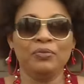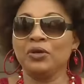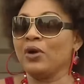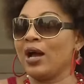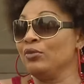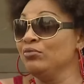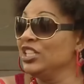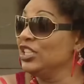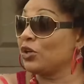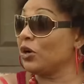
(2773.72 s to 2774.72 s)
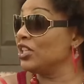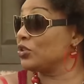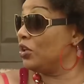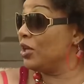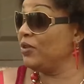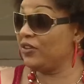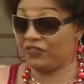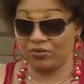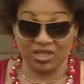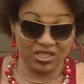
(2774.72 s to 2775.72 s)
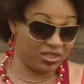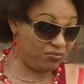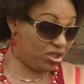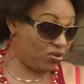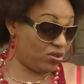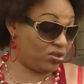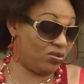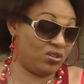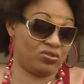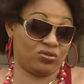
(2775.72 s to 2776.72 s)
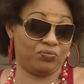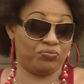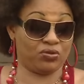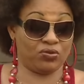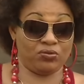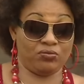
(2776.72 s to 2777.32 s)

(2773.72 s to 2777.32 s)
Because I need the connection, maybe for me, need them serious connection.